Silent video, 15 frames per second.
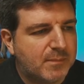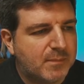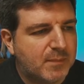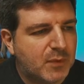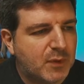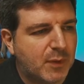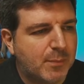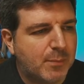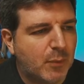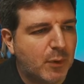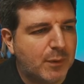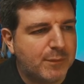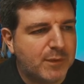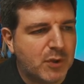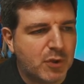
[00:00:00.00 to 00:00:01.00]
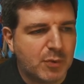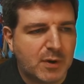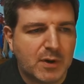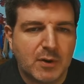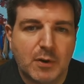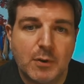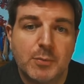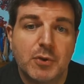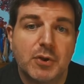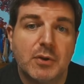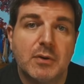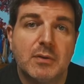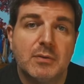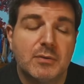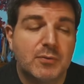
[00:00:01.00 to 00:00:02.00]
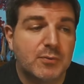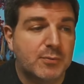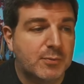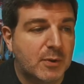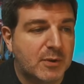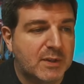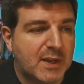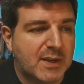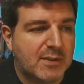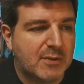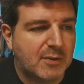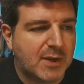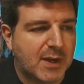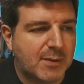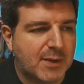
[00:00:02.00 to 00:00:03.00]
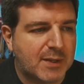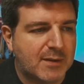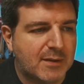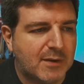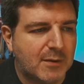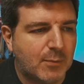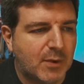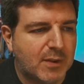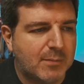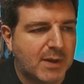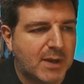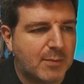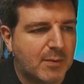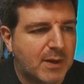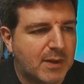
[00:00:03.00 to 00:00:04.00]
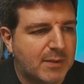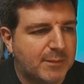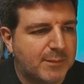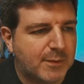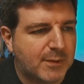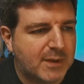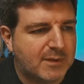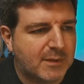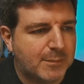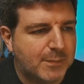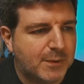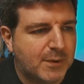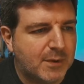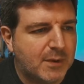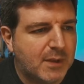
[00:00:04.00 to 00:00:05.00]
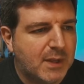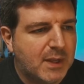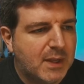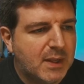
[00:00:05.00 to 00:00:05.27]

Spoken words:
some more visual option to rotate the character one by one, for example.